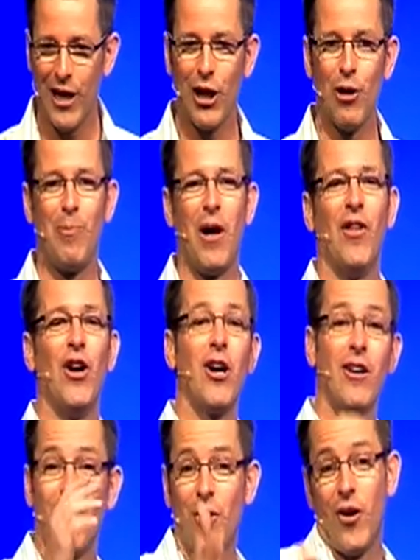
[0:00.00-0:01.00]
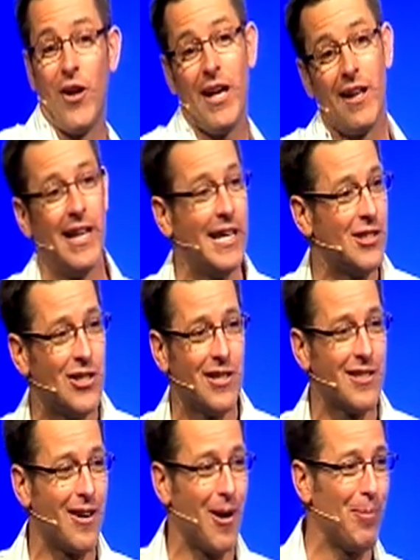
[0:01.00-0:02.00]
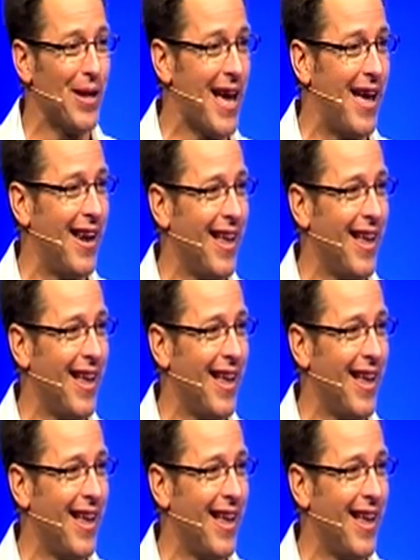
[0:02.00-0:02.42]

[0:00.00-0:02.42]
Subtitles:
goop on the hook and throw it in. That's just our plan.